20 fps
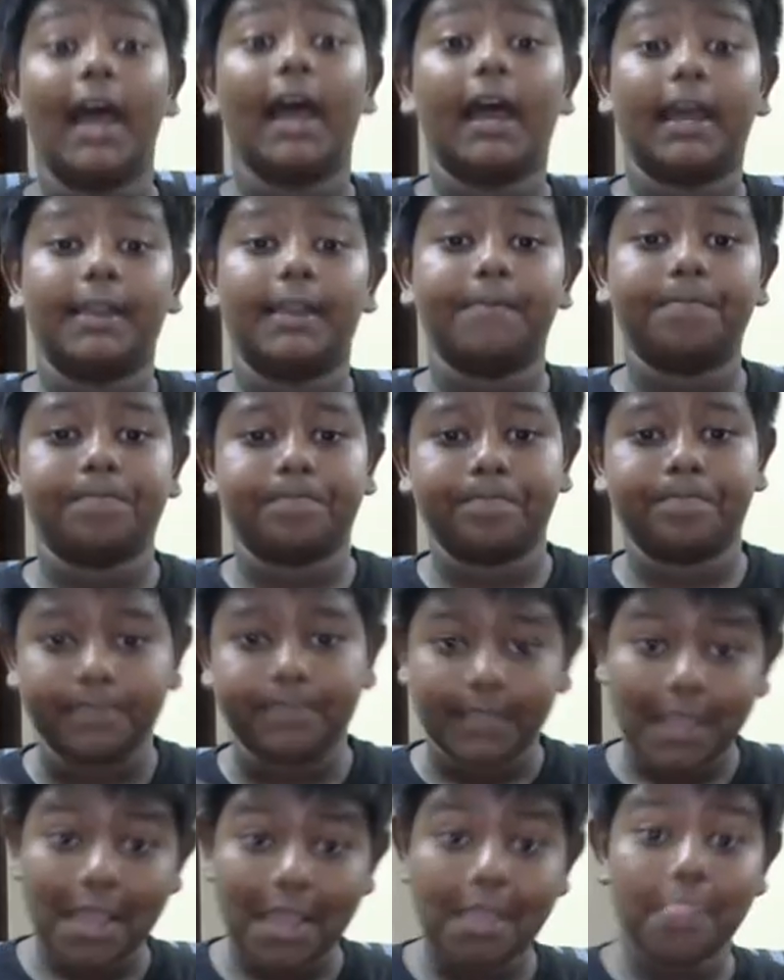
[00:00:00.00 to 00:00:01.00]

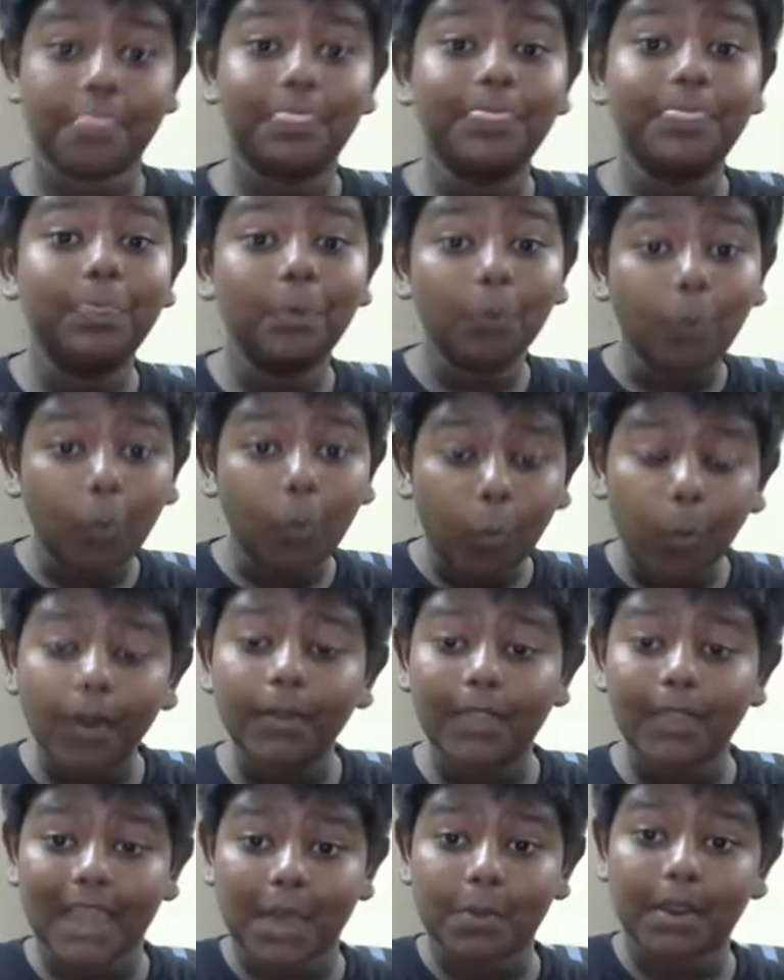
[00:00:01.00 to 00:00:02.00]
And
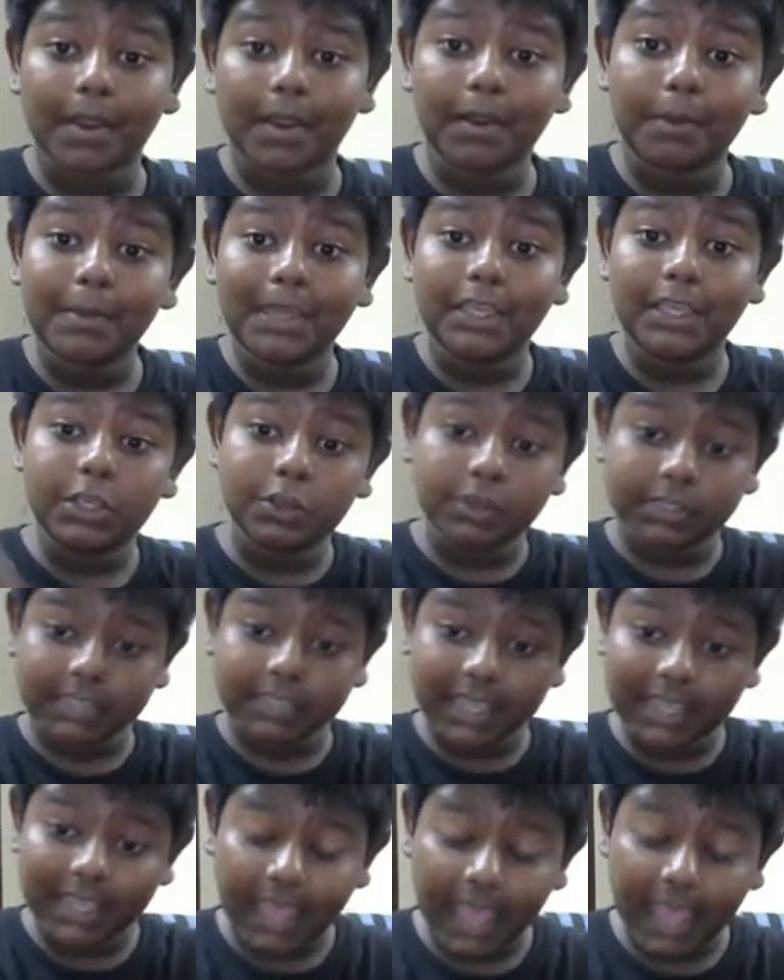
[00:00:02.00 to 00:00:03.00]
now we're going to be
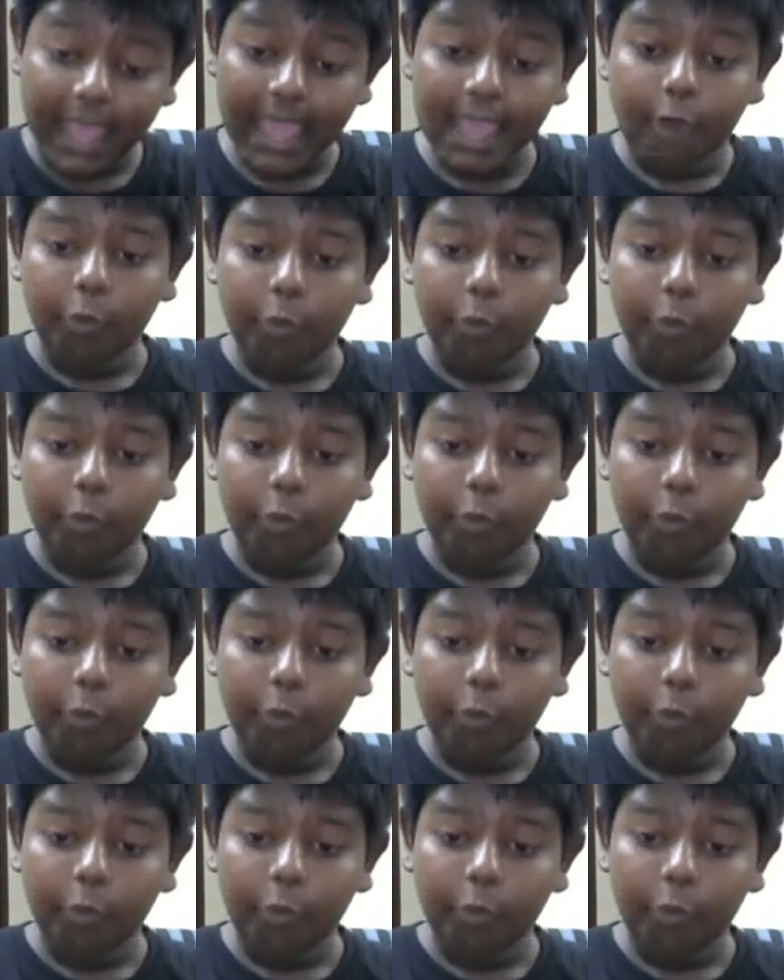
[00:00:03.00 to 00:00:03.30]
using,